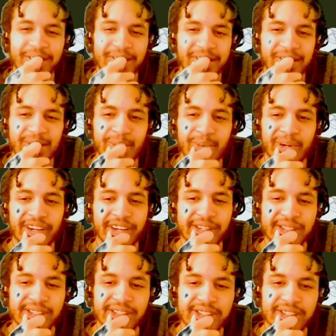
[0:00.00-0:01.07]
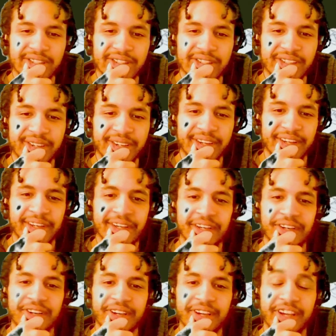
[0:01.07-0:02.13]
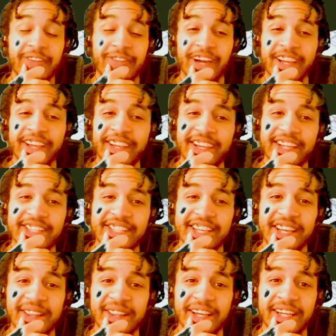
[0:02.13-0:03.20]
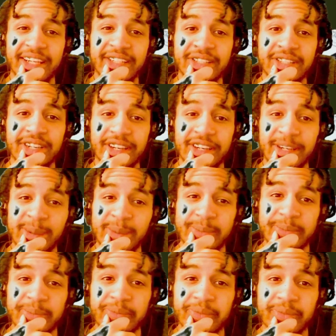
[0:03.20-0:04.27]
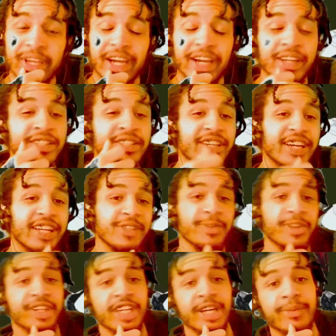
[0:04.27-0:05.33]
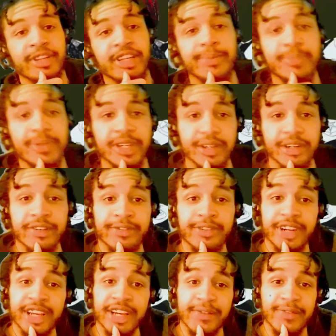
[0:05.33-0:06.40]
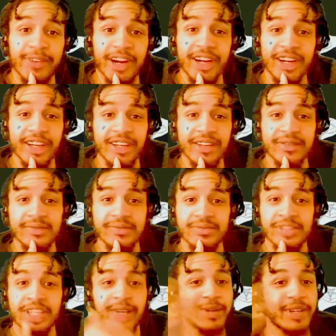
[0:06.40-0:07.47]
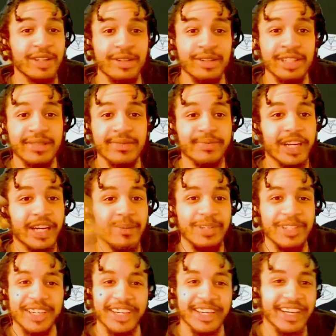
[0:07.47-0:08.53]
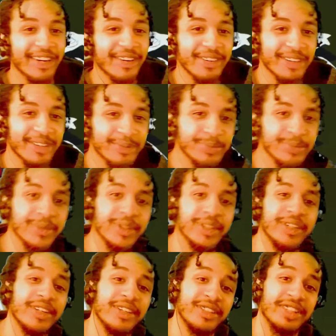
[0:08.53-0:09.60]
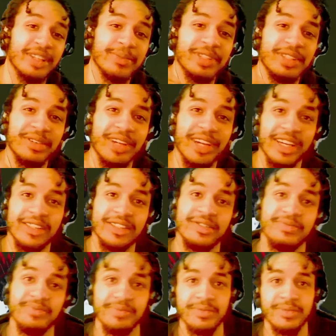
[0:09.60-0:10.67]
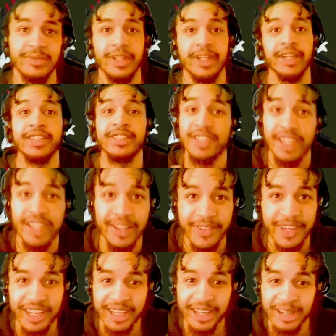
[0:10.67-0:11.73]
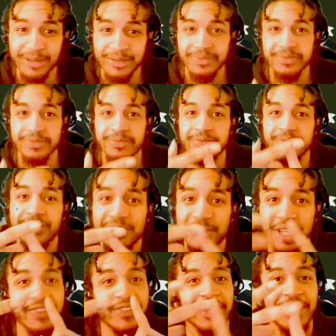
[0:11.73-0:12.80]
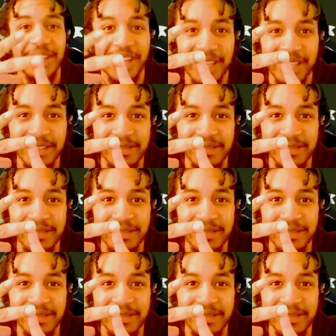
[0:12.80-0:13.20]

what else? If I can get 10 likes today, I'll hit you guys with a double upload of FNAF Friday. Can we do it? Probably not. I don't know. It's up to you guys. Share the video, give it a like,